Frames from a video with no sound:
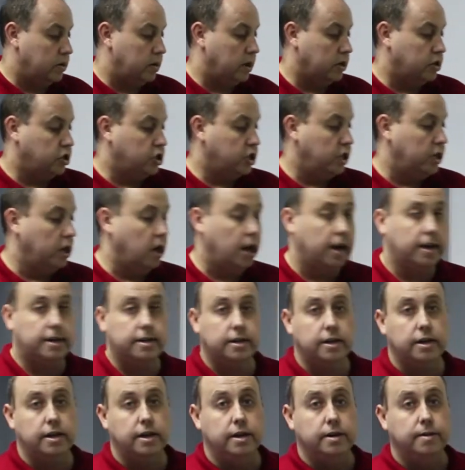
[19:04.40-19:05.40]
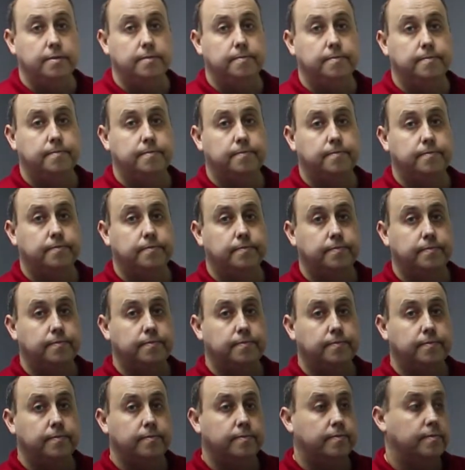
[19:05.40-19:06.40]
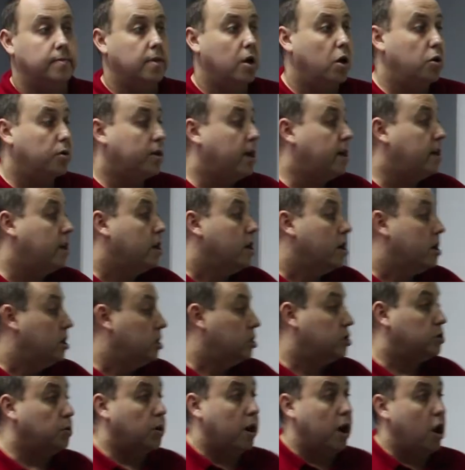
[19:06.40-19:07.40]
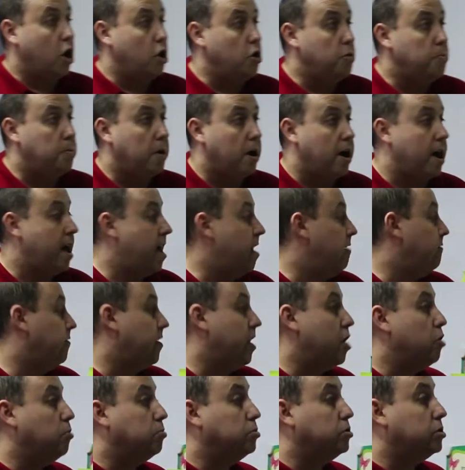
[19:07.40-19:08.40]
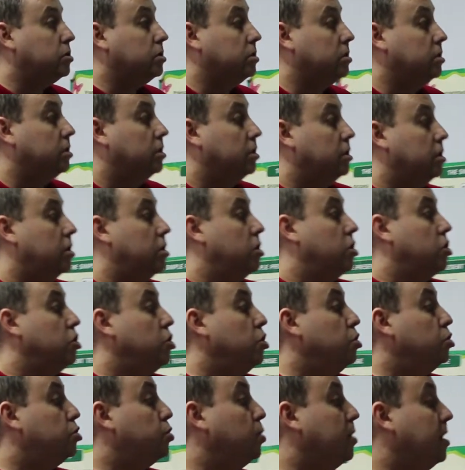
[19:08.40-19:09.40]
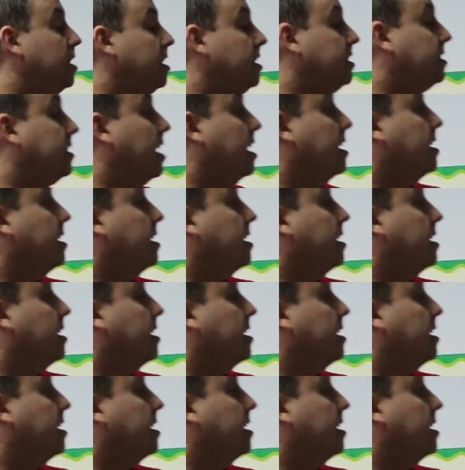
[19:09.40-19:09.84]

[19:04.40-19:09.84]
Does she like tea? Okay, so I hope I have helped you to at least